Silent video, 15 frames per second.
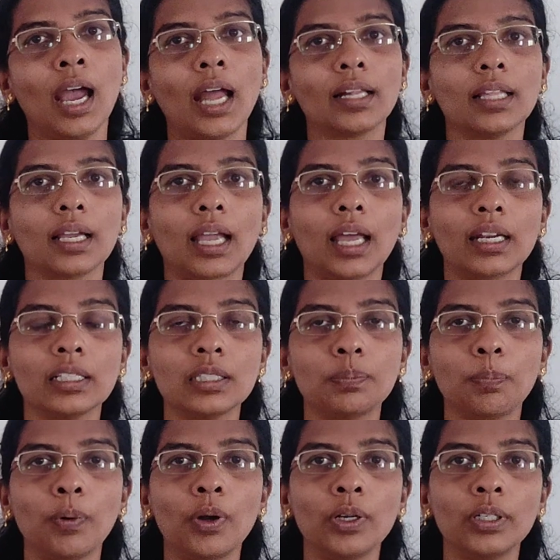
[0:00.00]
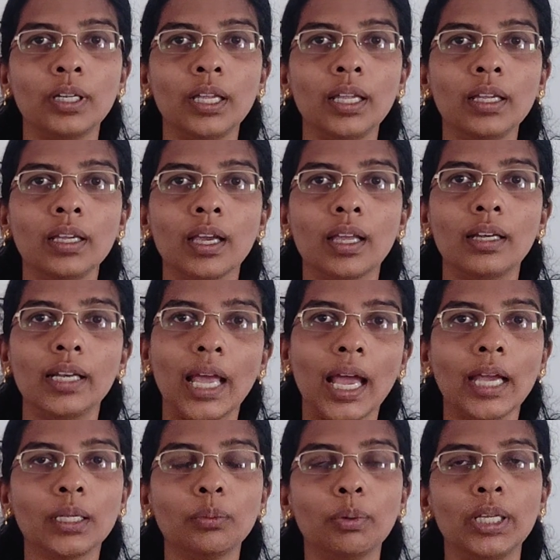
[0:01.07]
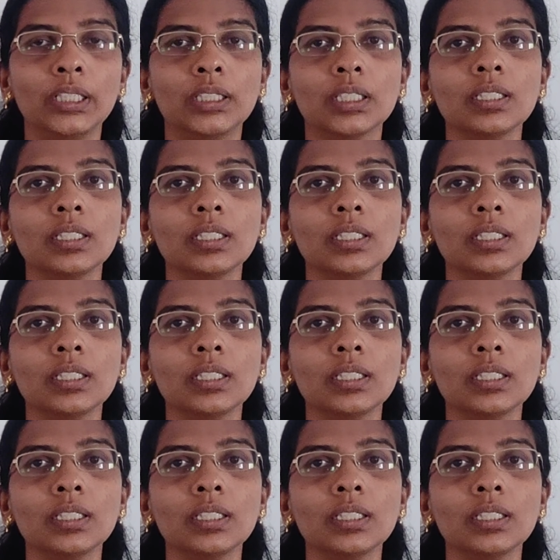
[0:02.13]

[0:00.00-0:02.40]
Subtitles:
And the corresponding language